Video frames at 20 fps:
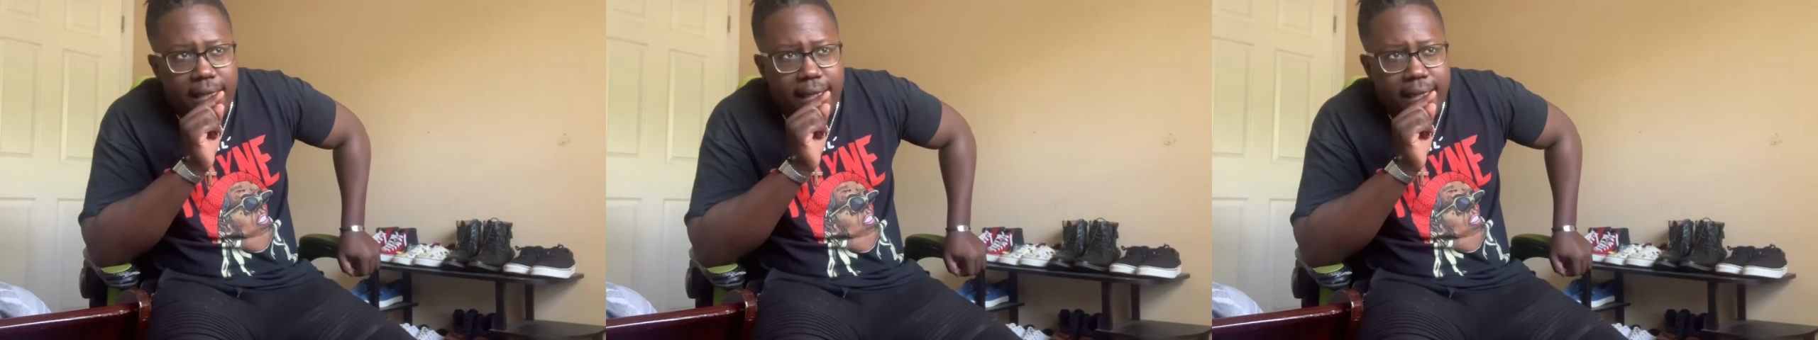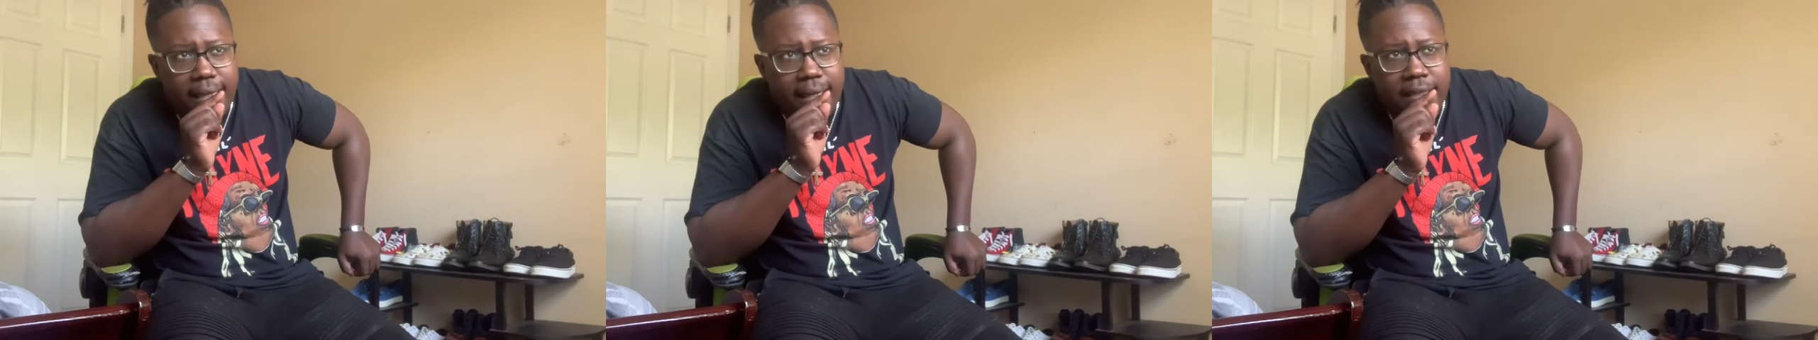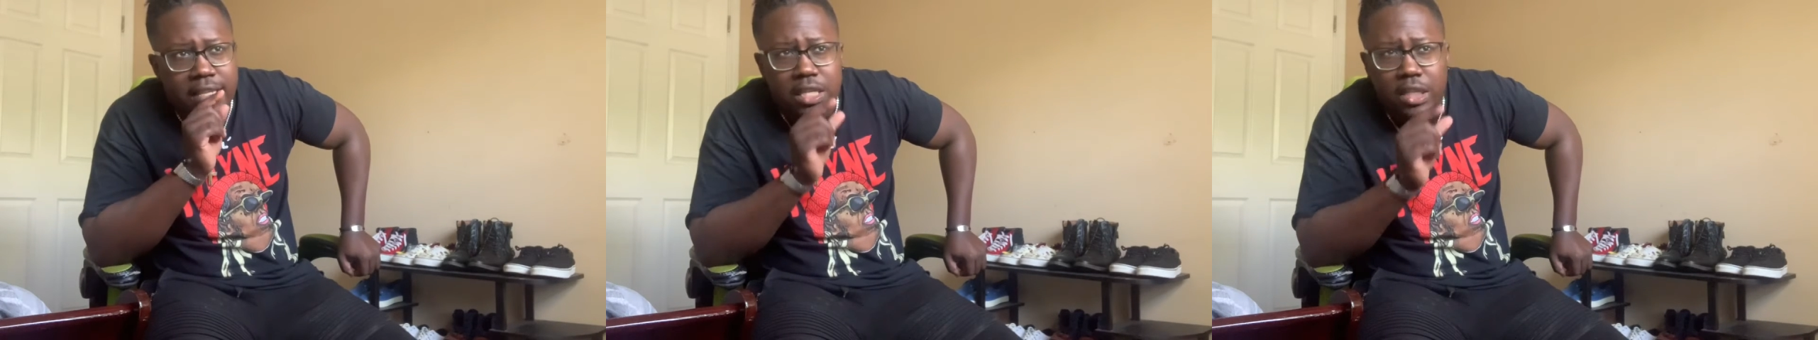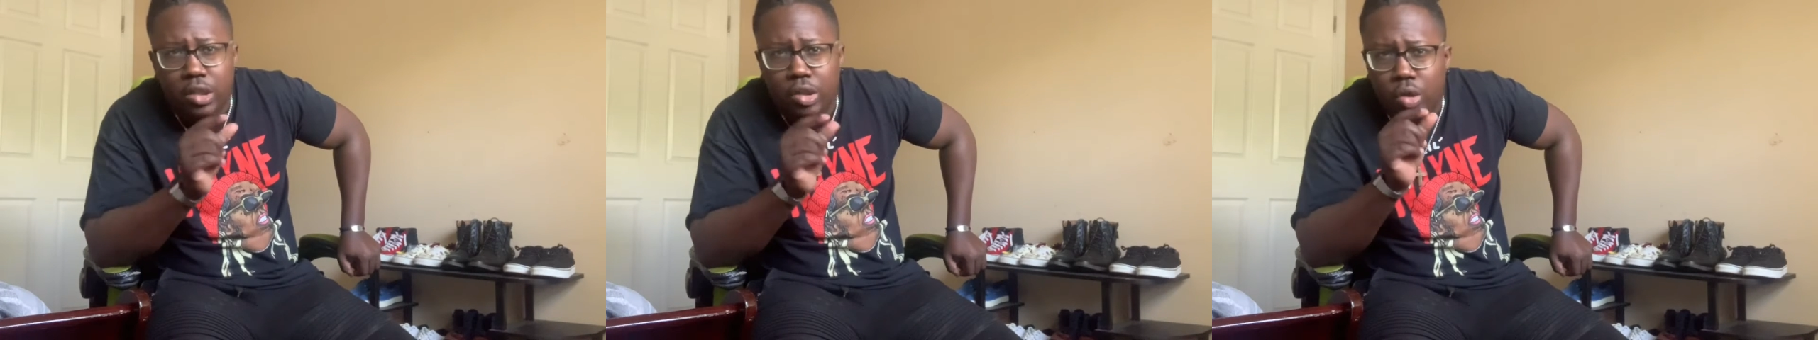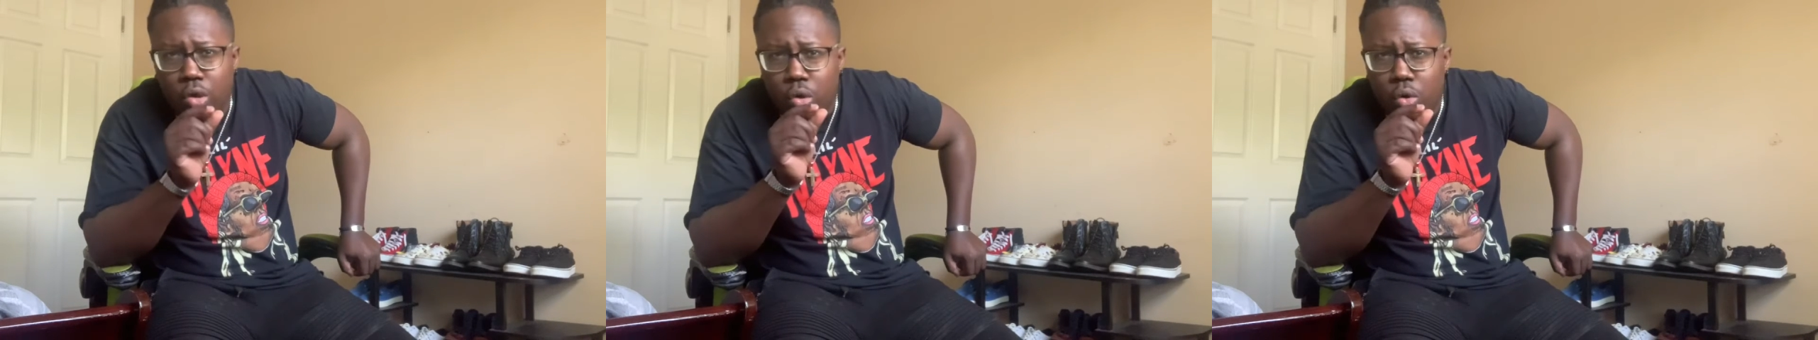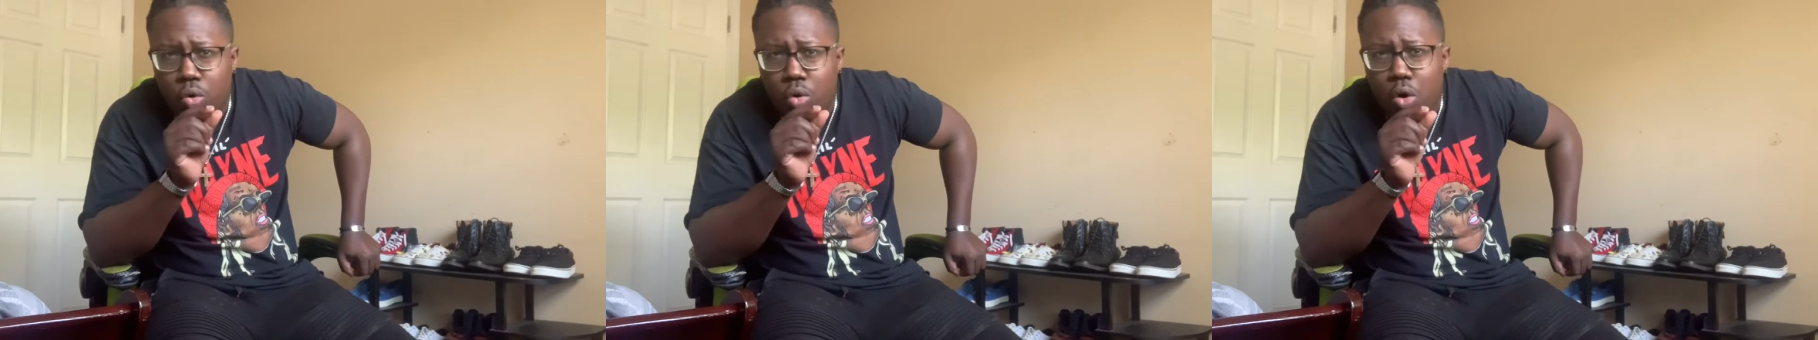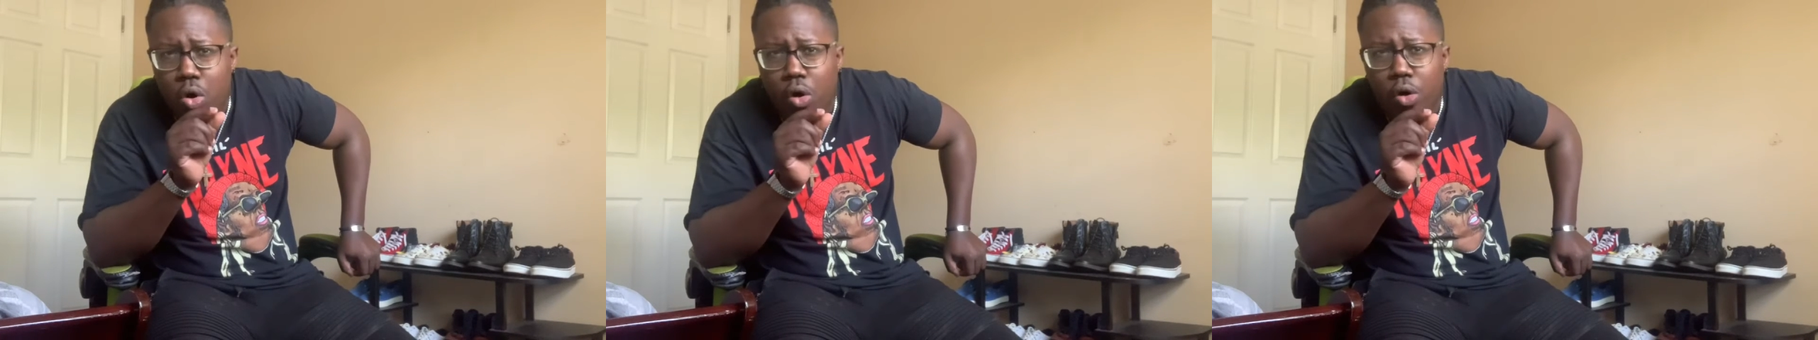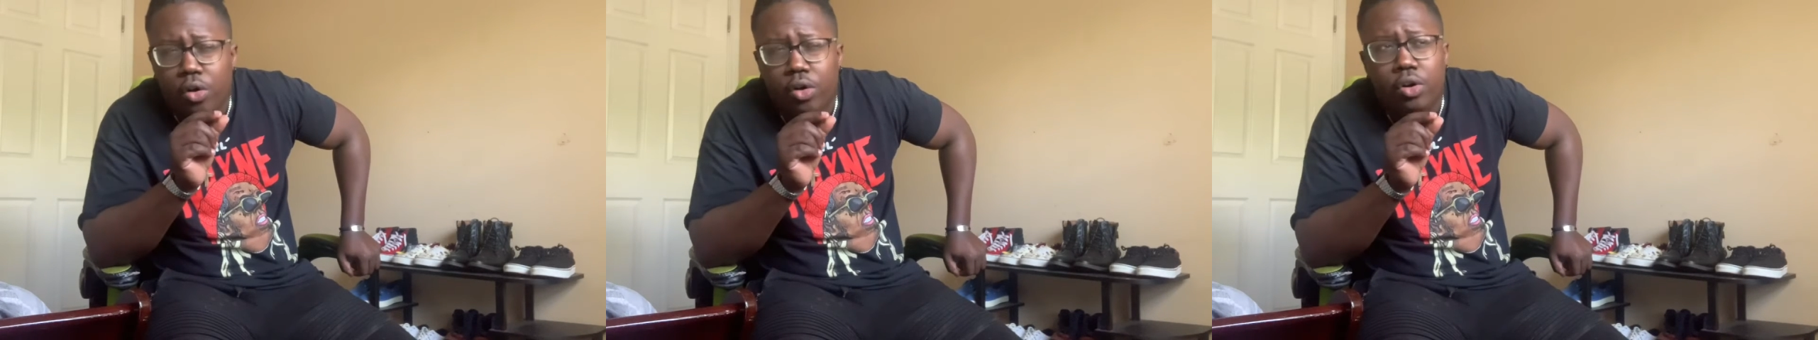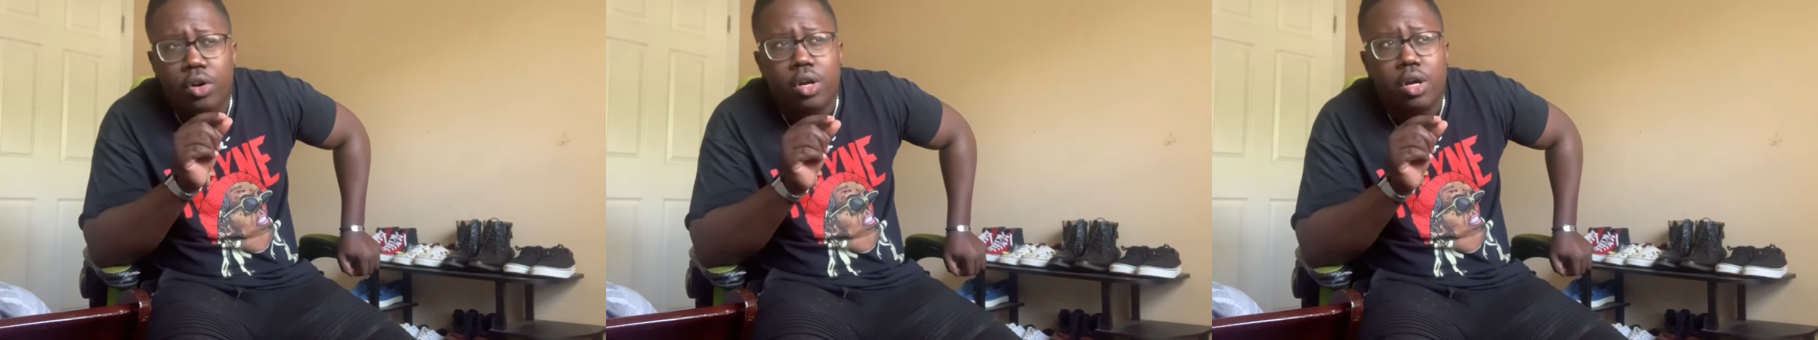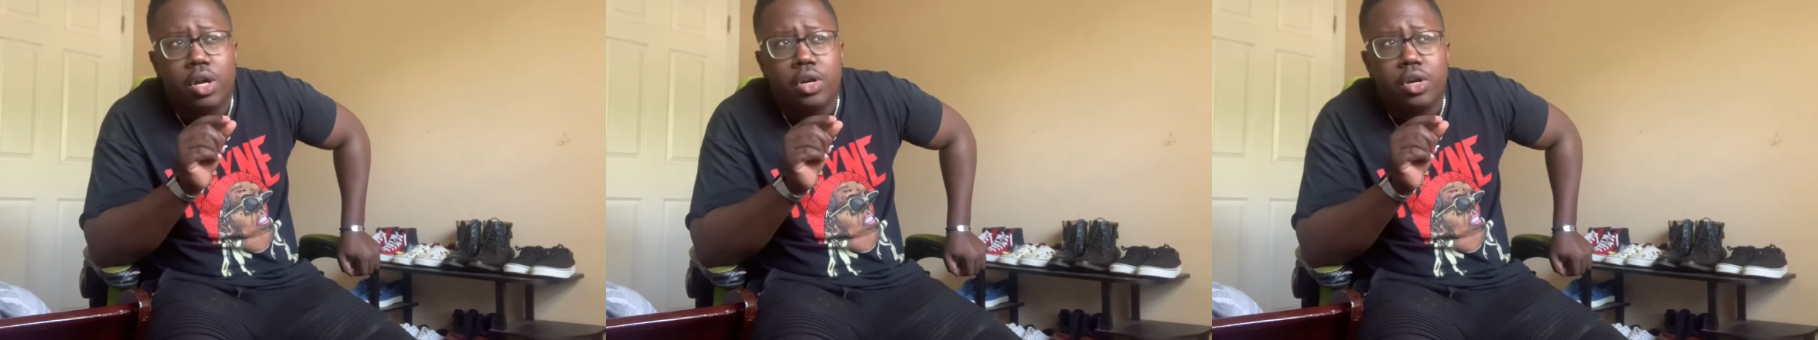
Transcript: it's a little harder to